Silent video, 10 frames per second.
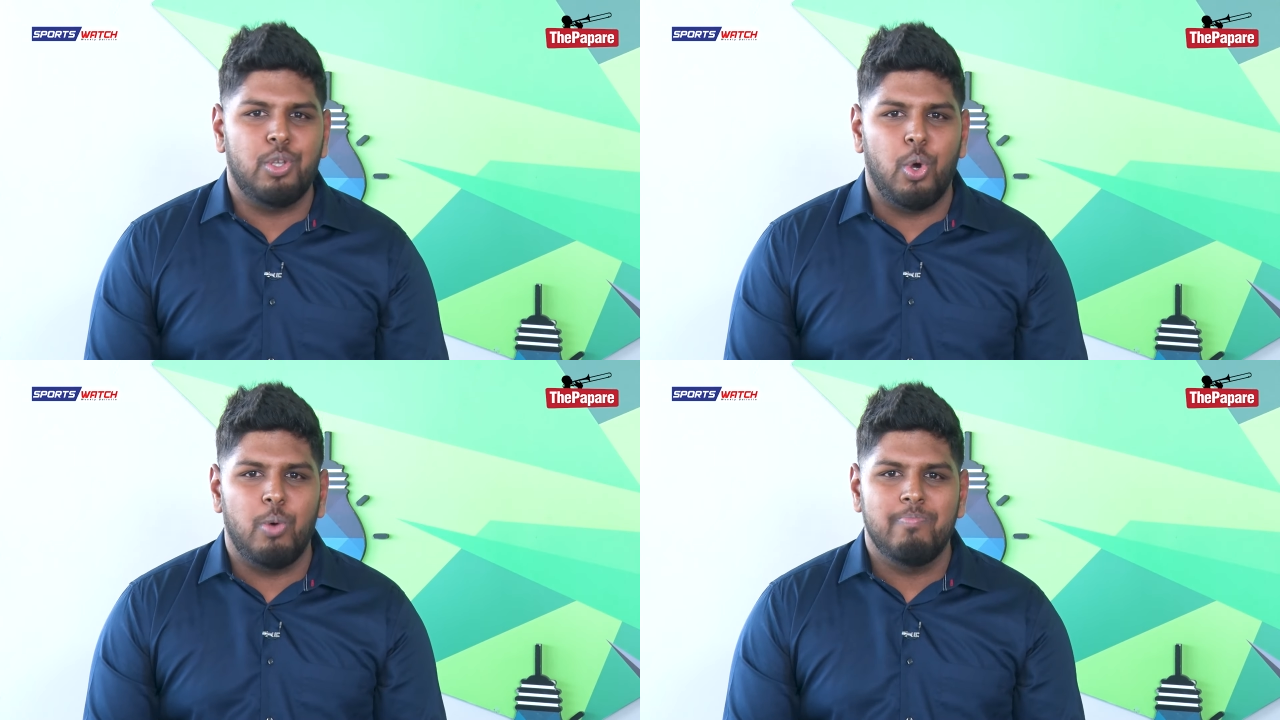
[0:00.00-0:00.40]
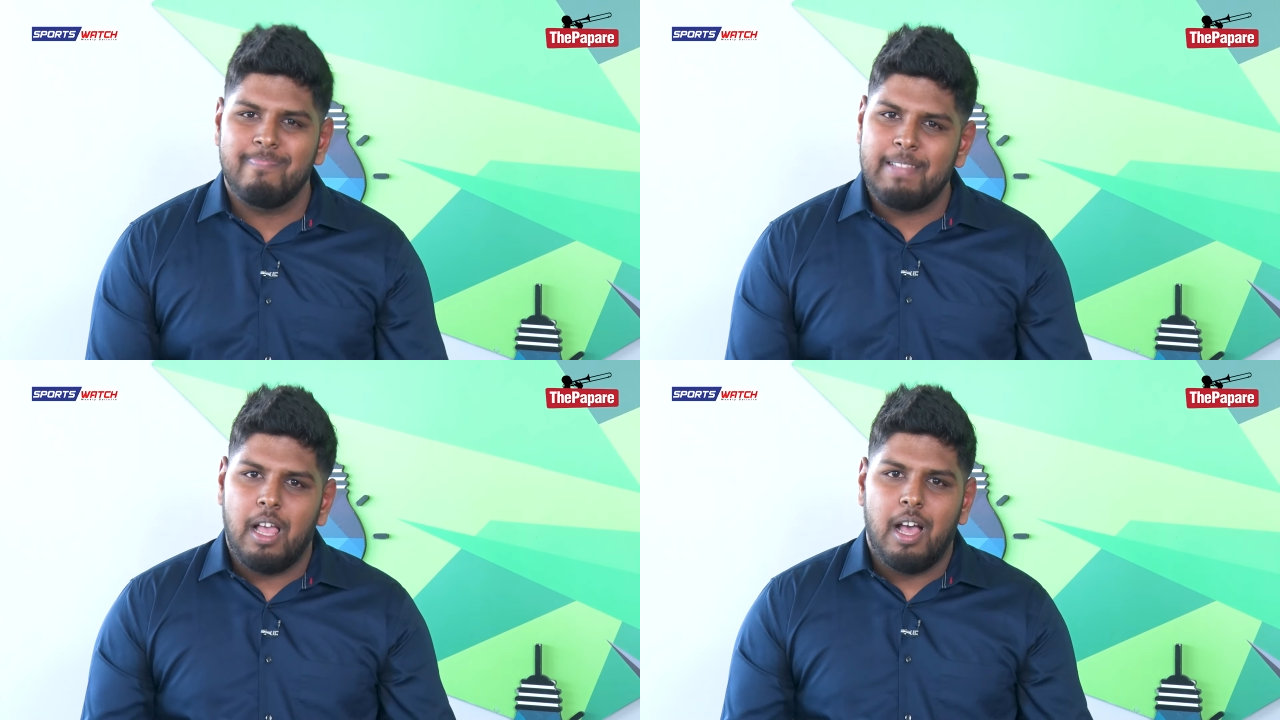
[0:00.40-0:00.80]
So
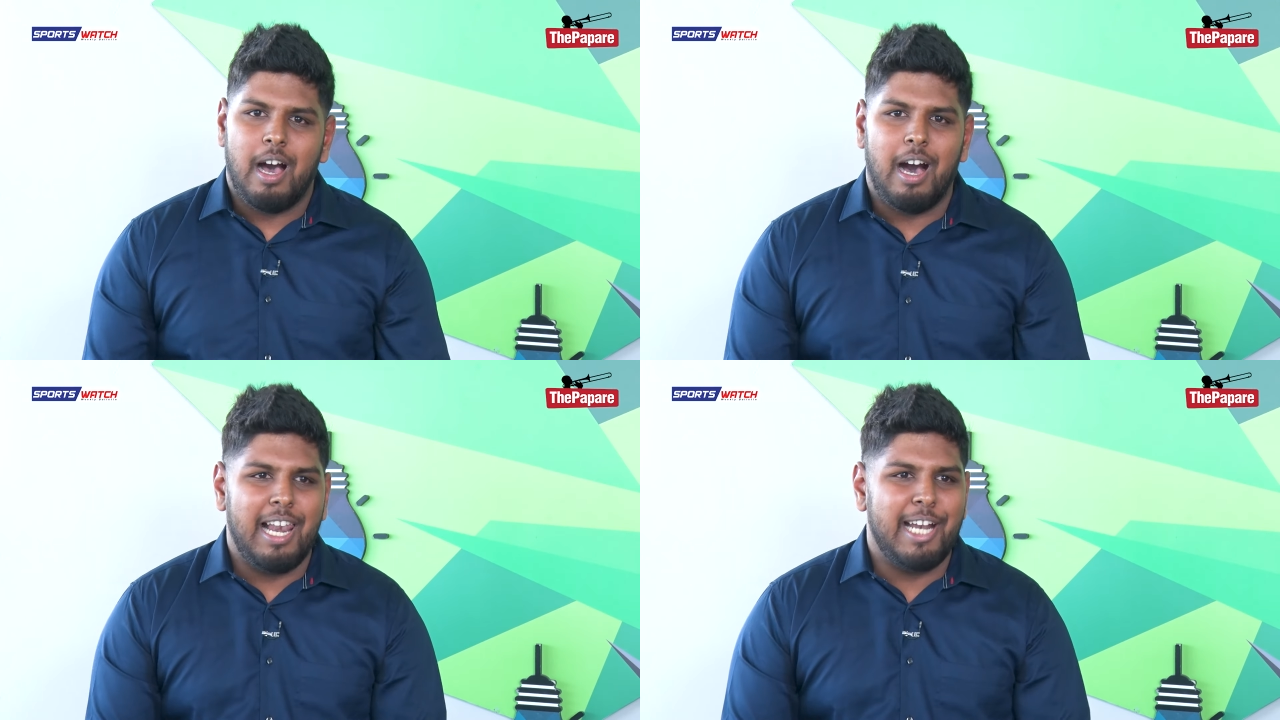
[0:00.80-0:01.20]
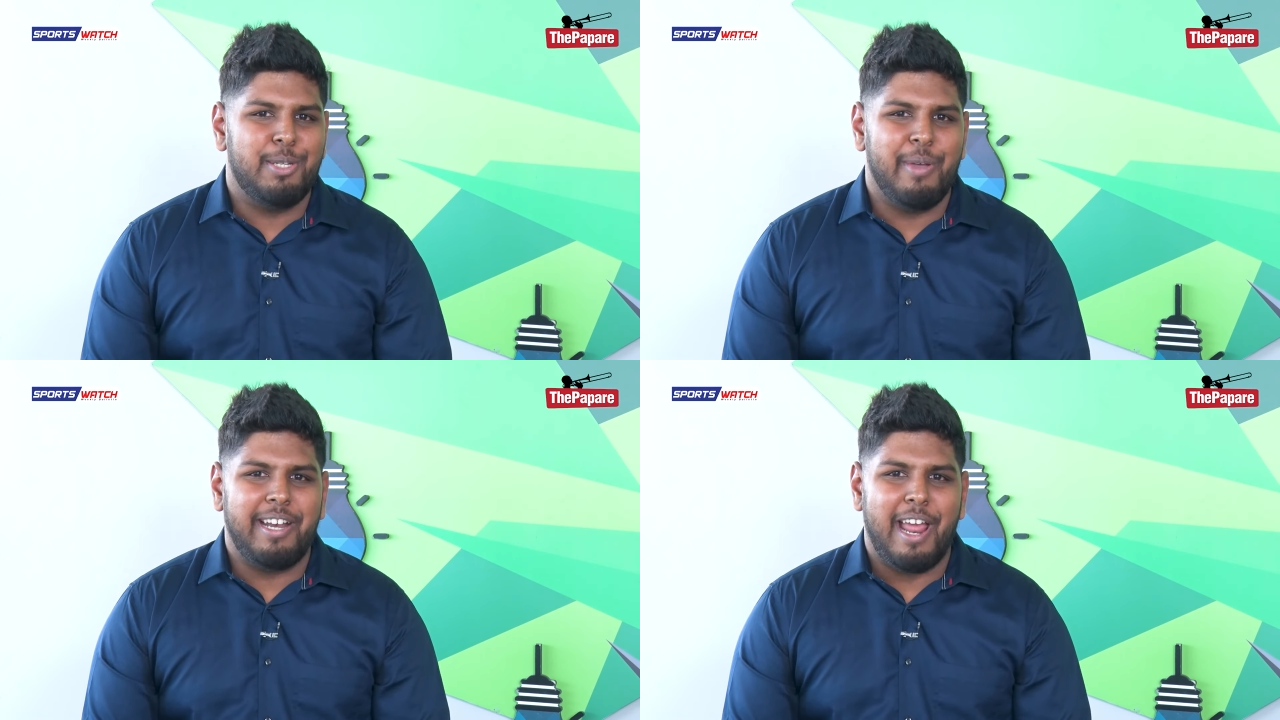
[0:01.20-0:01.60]
uh,
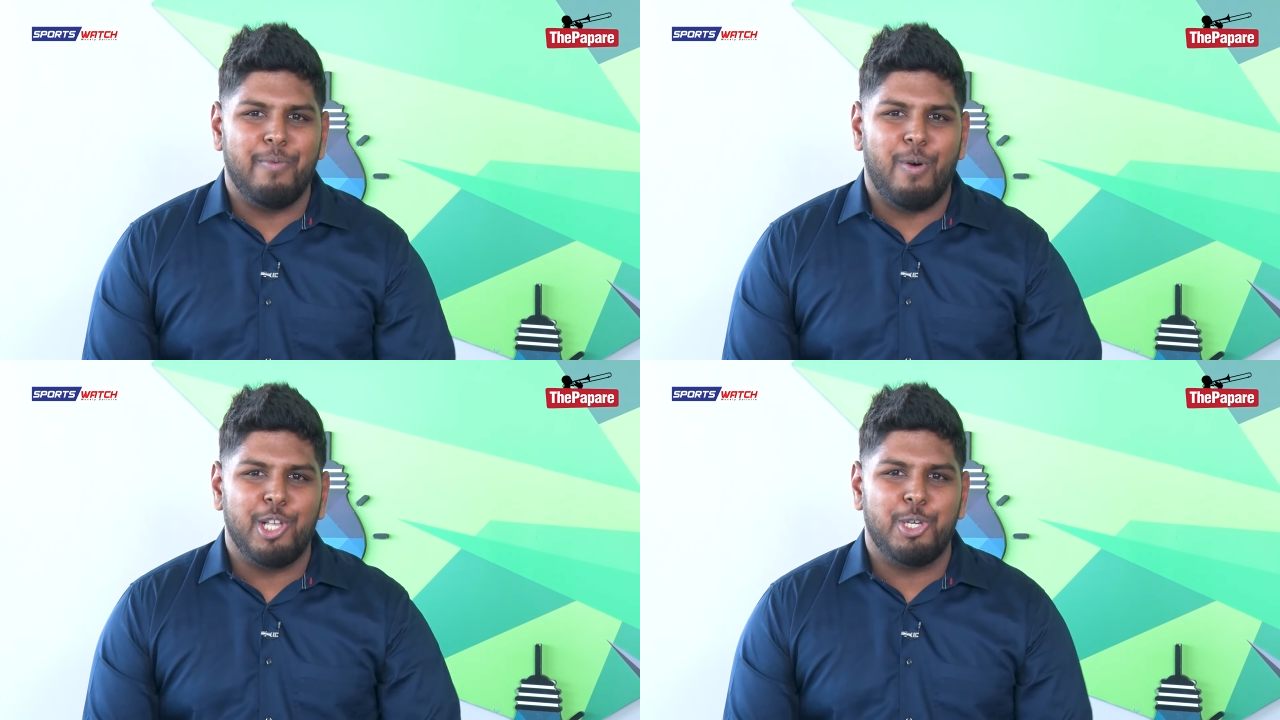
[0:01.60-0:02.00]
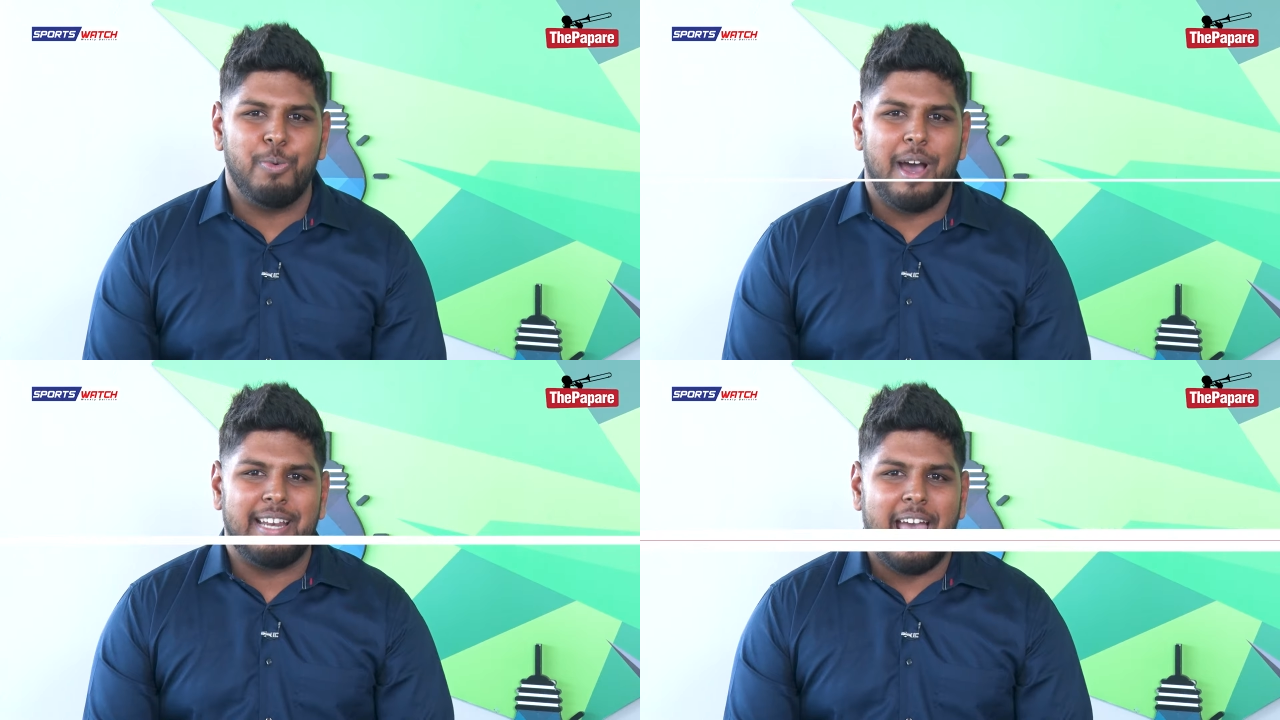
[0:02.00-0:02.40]
let's wait and watch what